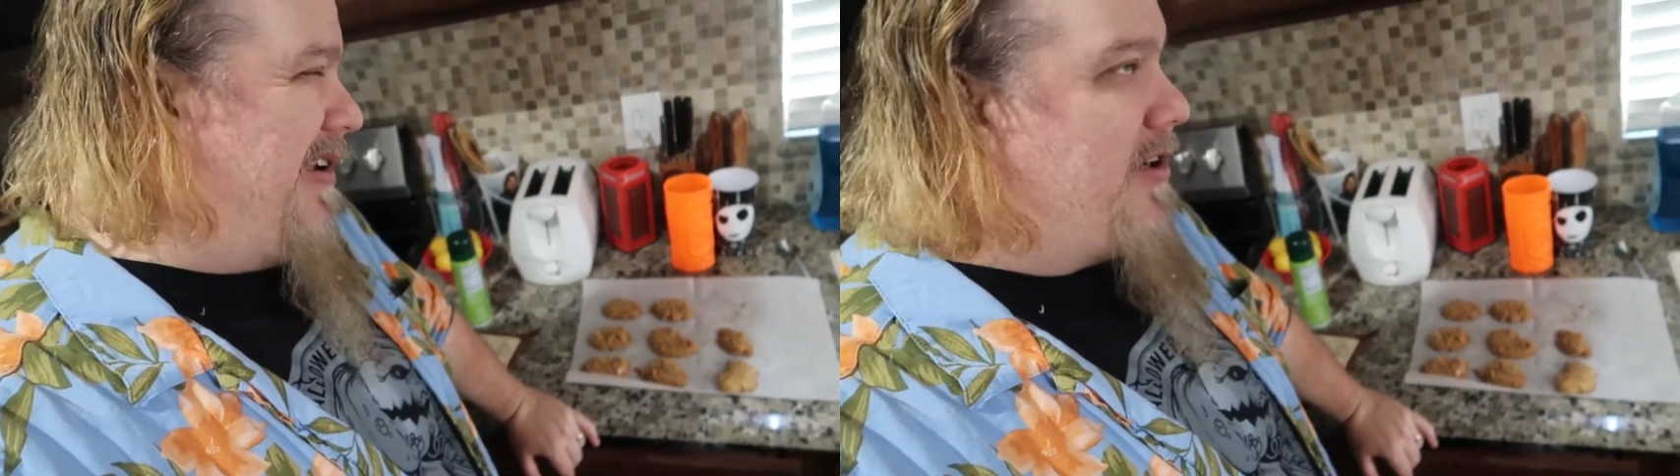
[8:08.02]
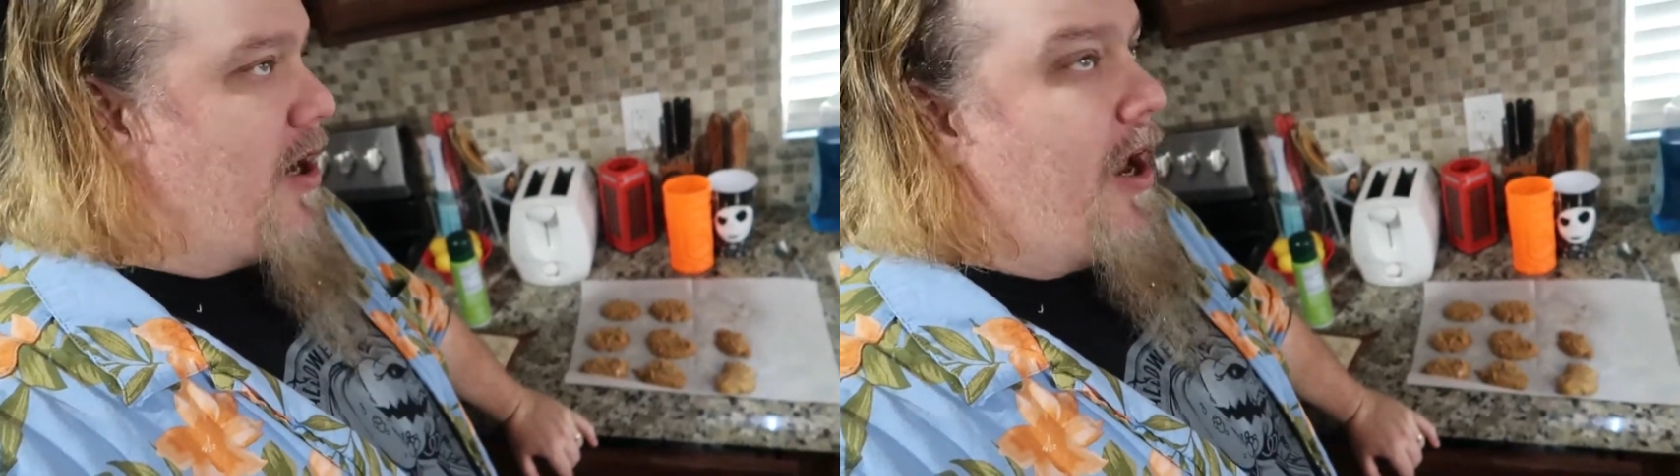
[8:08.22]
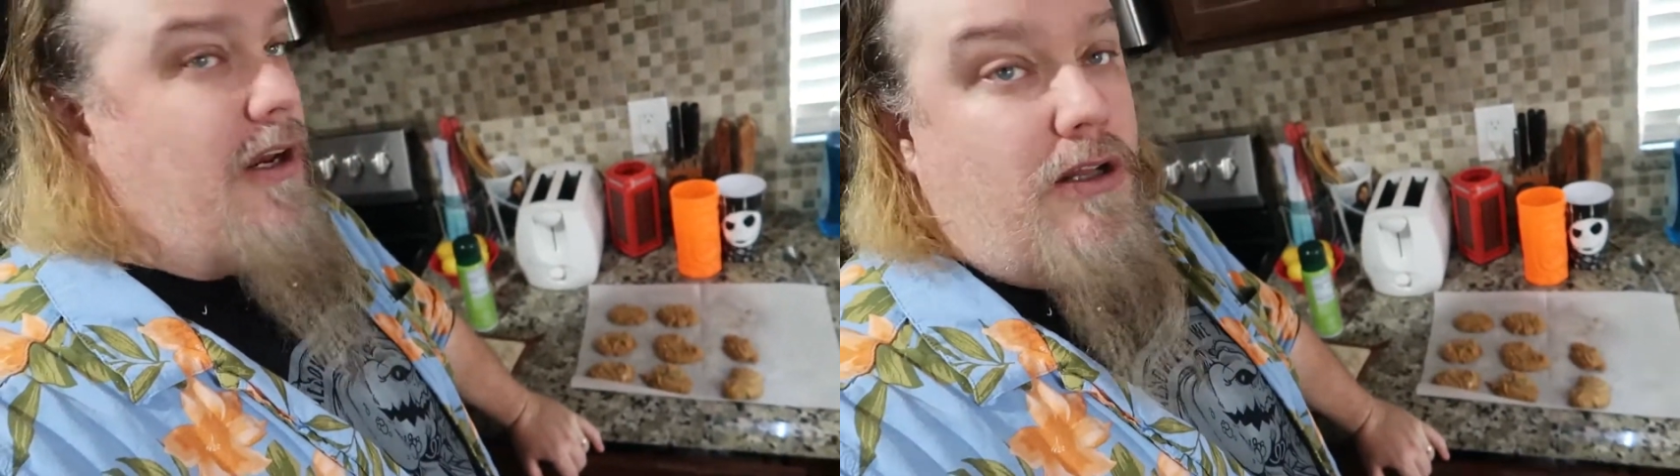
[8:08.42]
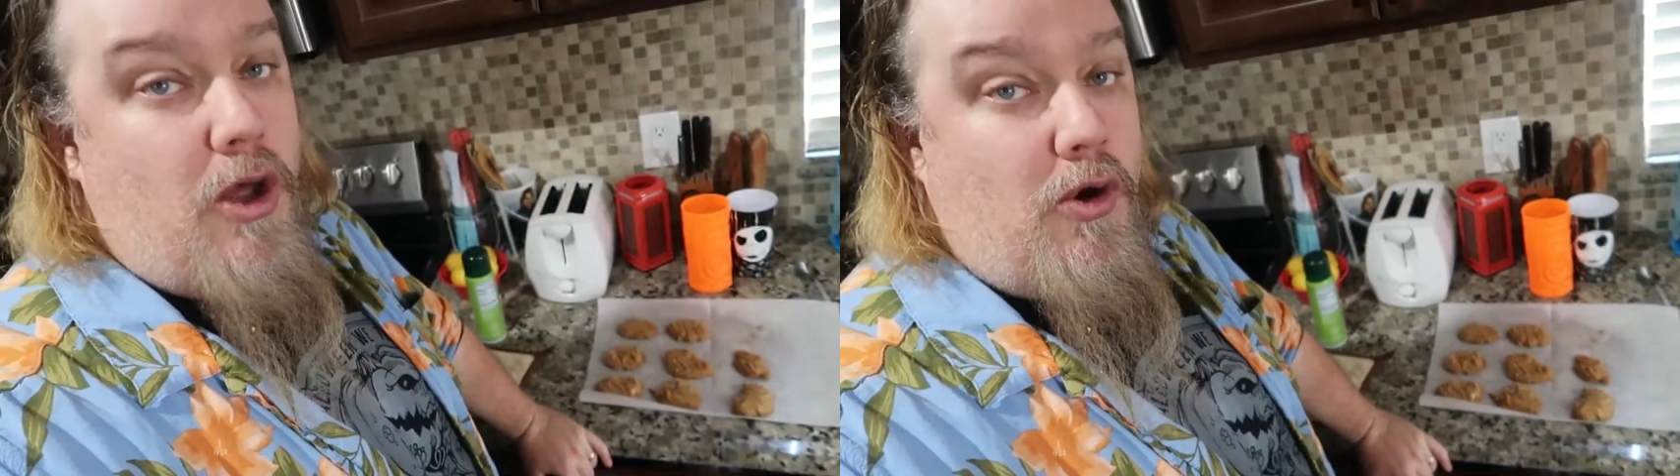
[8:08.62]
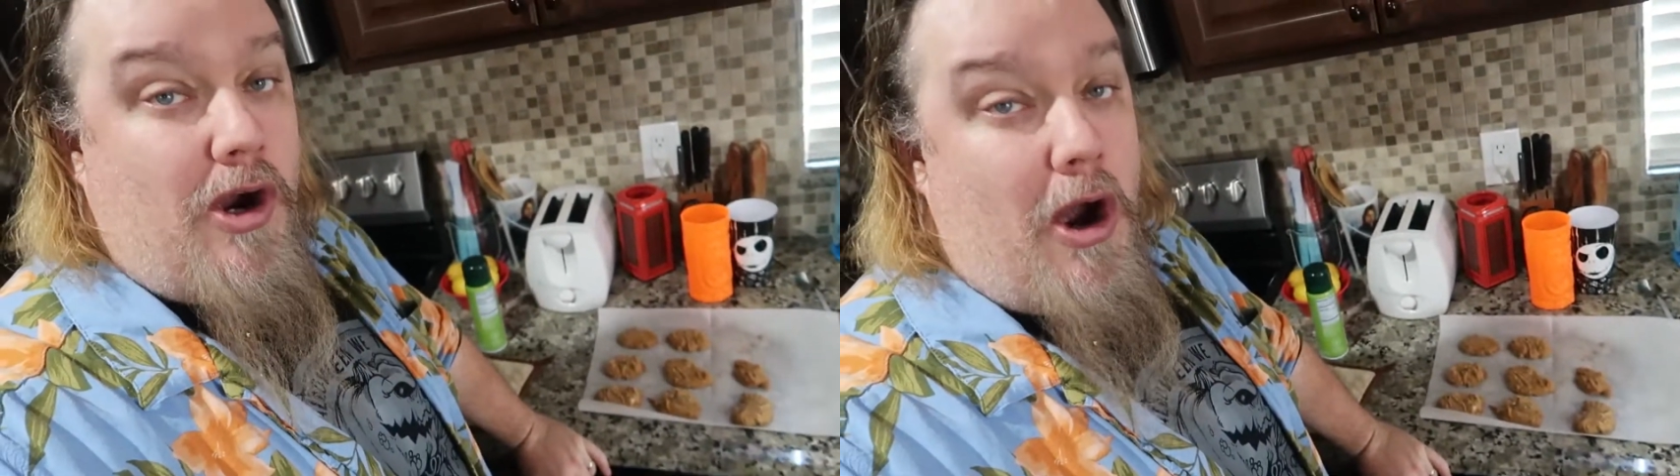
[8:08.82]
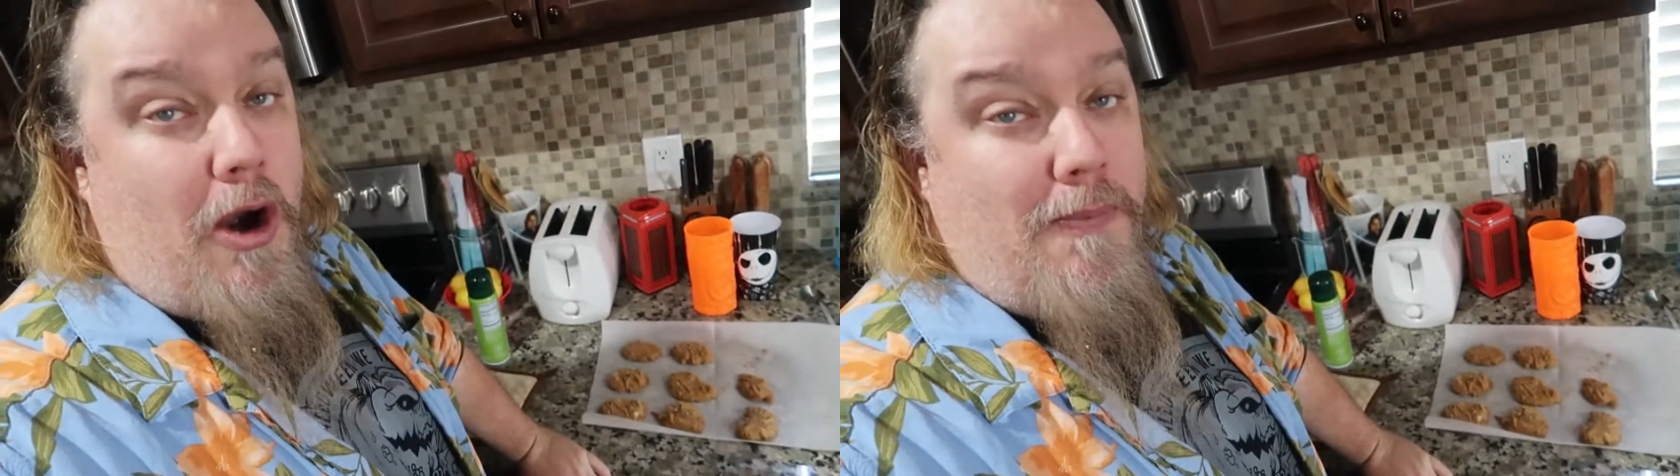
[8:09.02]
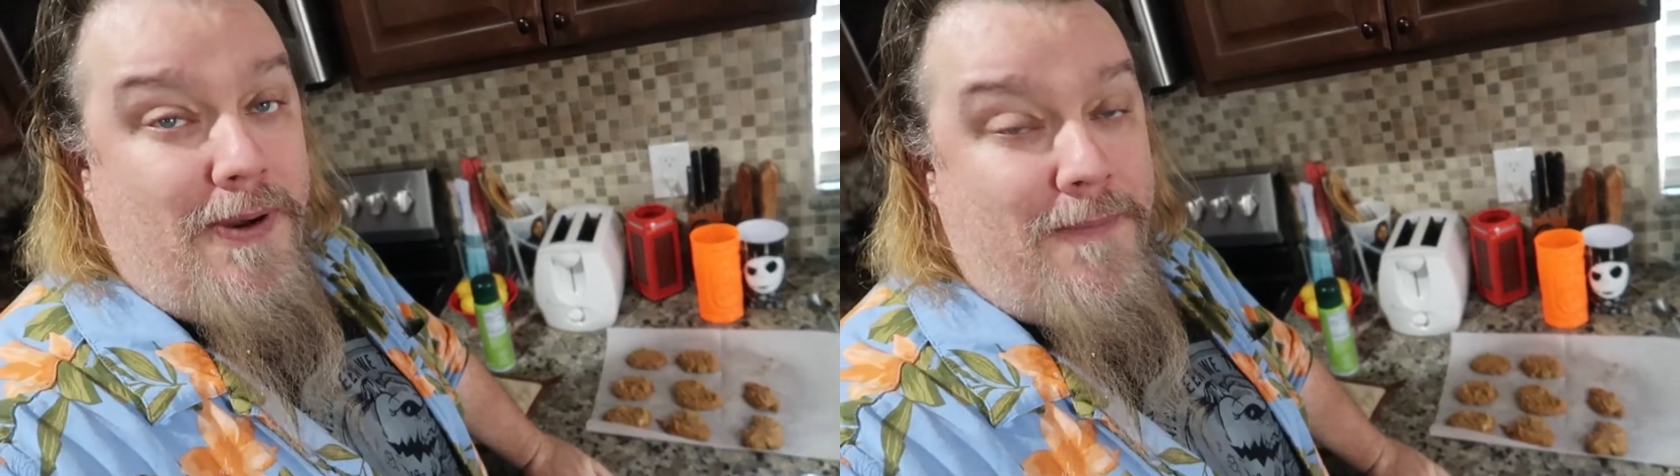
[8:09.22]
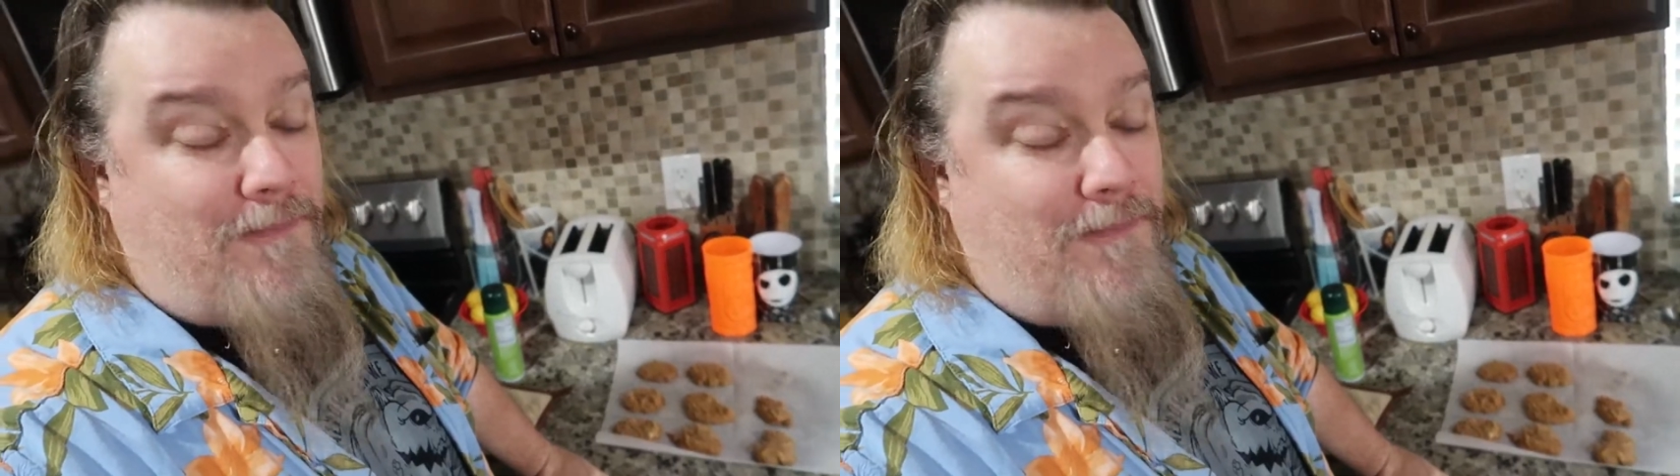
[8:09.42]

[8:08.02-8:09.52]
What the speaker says: kind of low carb,